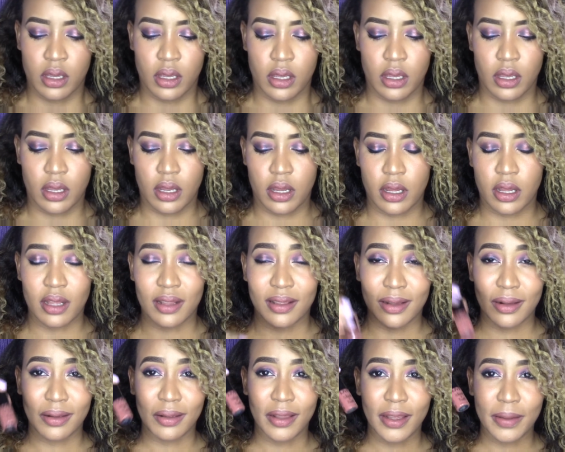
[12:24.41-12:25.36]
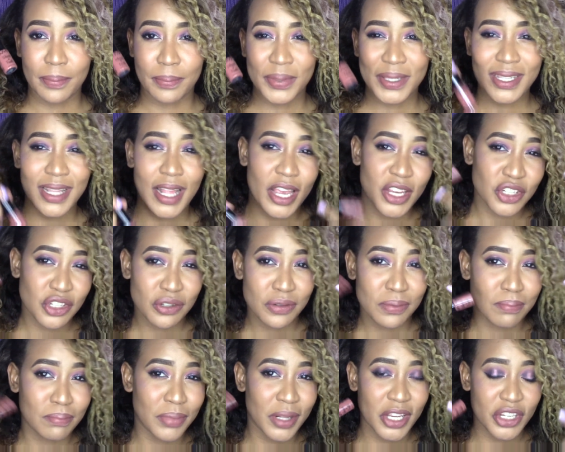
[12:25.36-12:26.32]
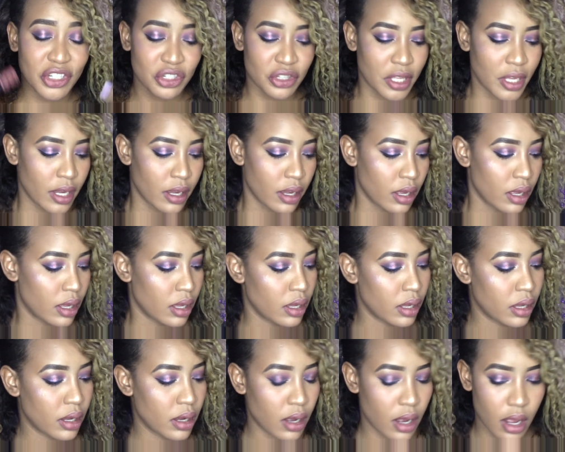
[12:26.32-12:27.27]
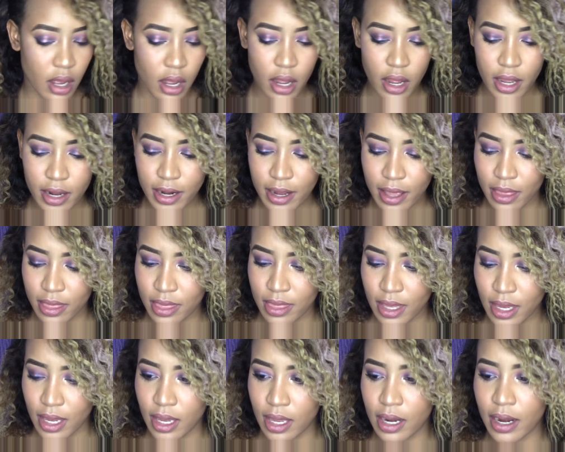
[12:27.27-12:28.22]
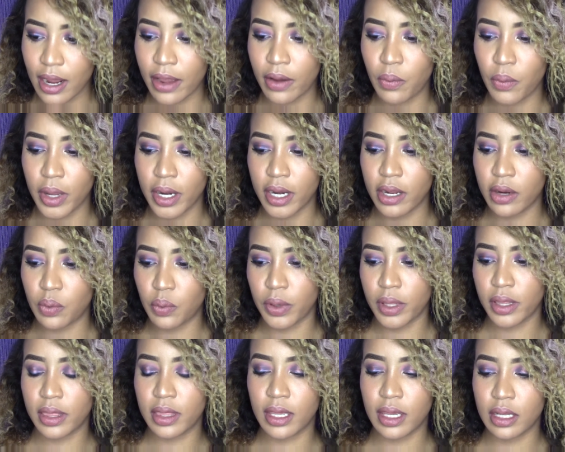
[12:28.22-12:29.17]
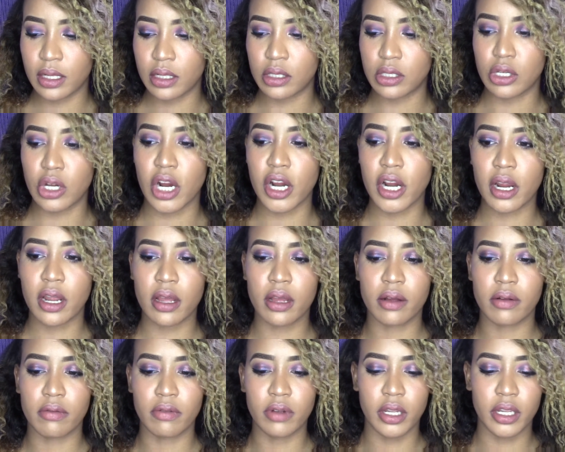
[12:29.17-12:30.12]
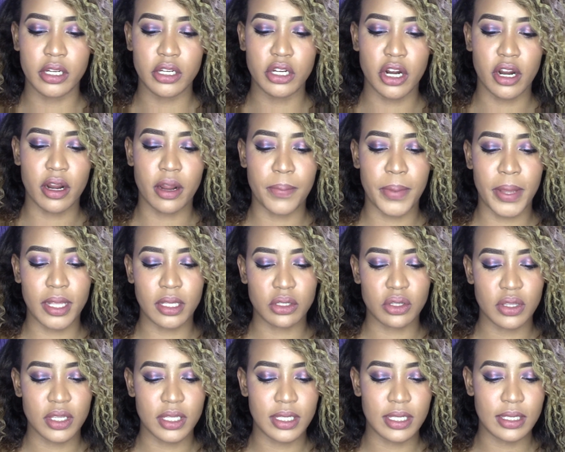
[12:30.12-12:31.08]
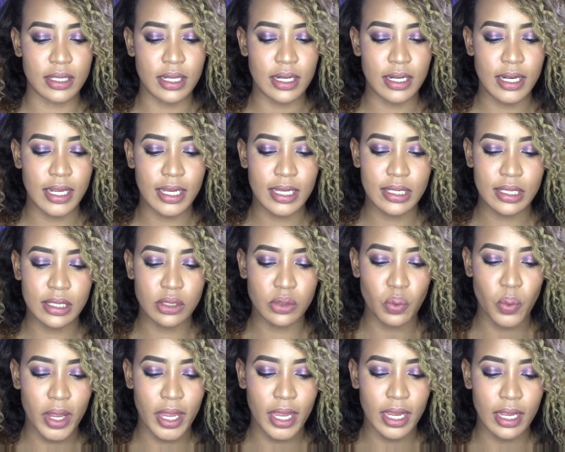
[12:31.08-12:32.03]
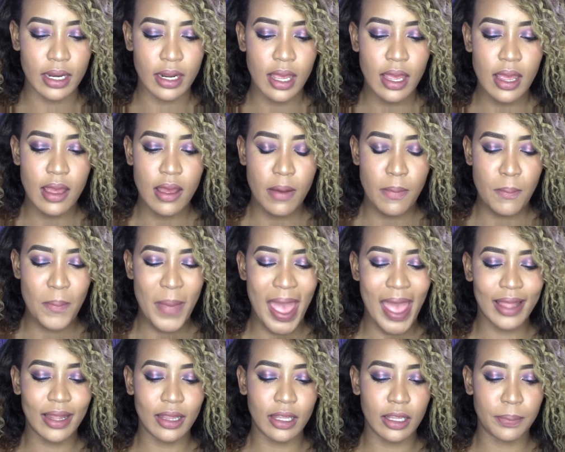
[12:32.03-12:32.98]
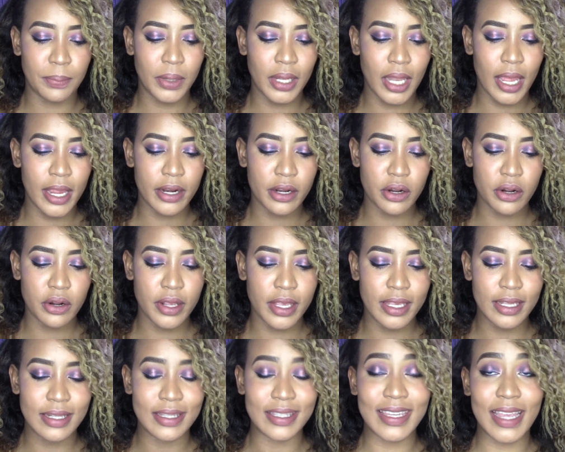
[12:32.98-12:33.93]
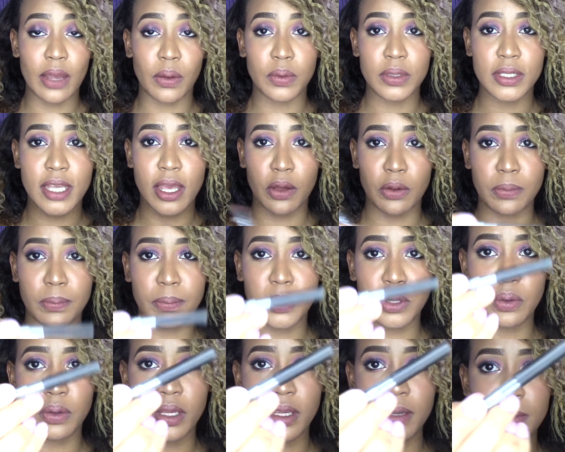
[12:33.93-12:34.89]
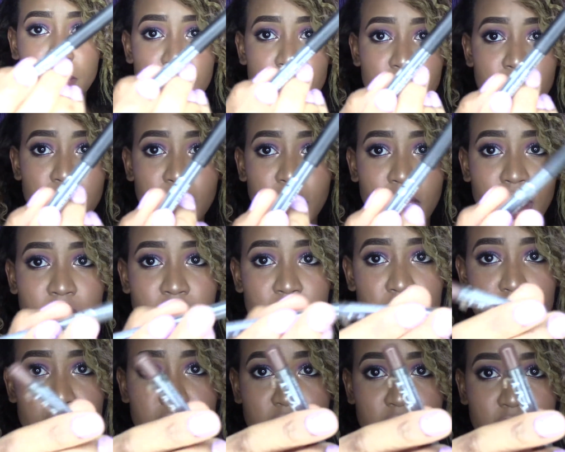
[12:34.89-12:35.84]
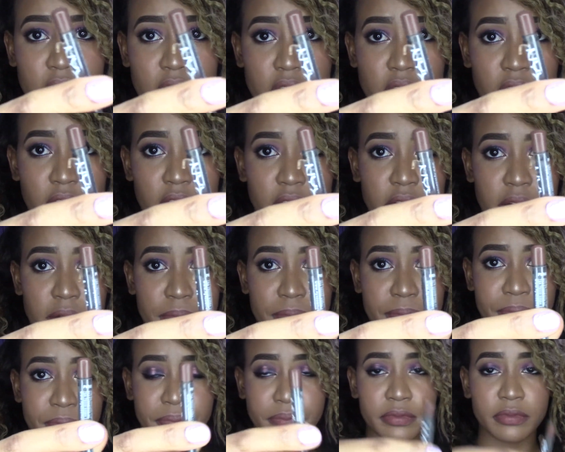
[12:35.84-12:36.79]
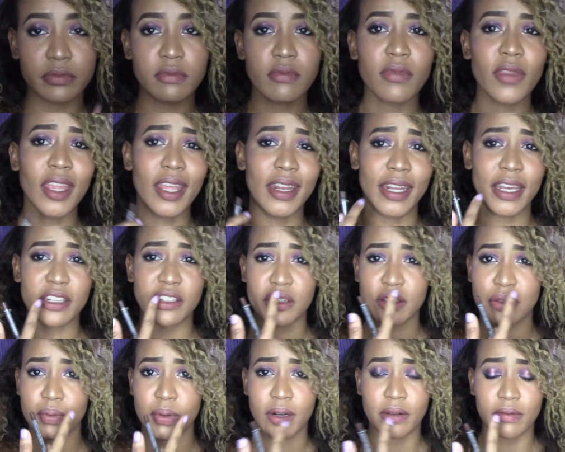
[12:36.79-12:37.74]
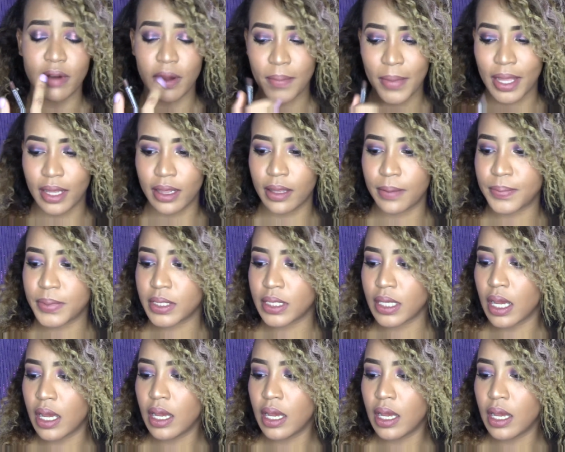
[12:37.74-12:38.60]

little lip slash blush thing on, and then I went in with a dark, really dark pencil. This is the NYX Suede Matte Lip Liner in Downtown Beauty, and it's really dark, and I just went around my lips.